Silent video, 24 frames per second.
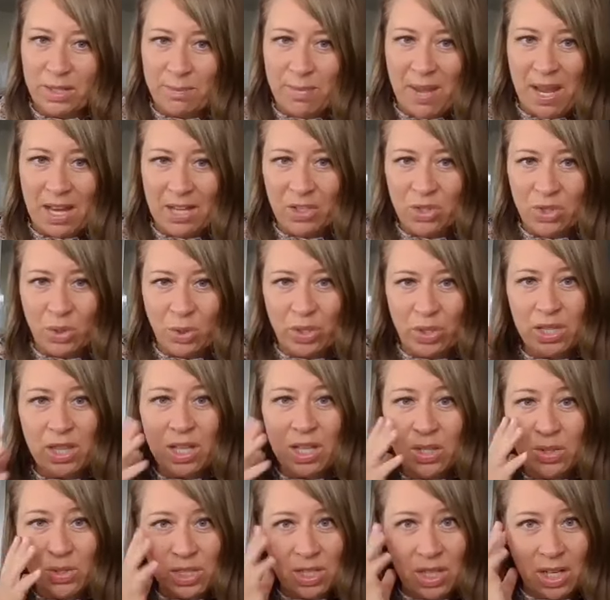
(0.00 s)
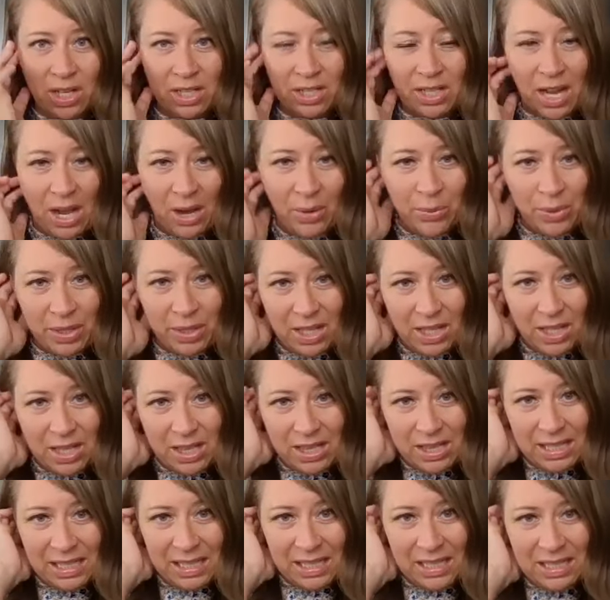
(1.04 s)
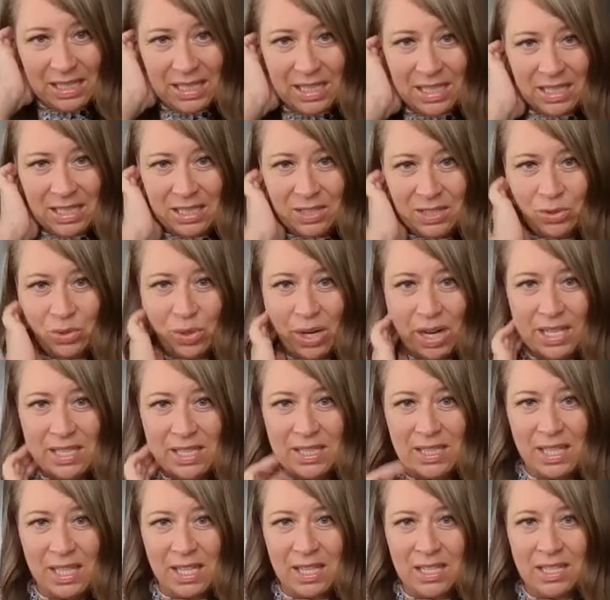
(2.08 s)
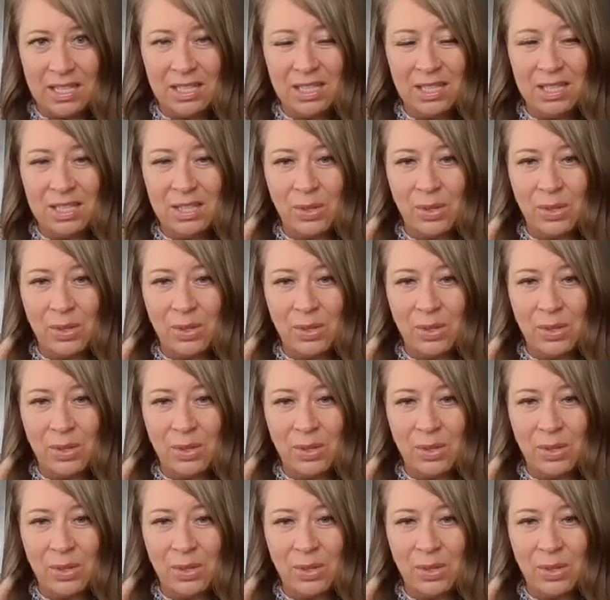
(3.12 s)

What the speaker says: to make sure that you start out with clean, dry skin.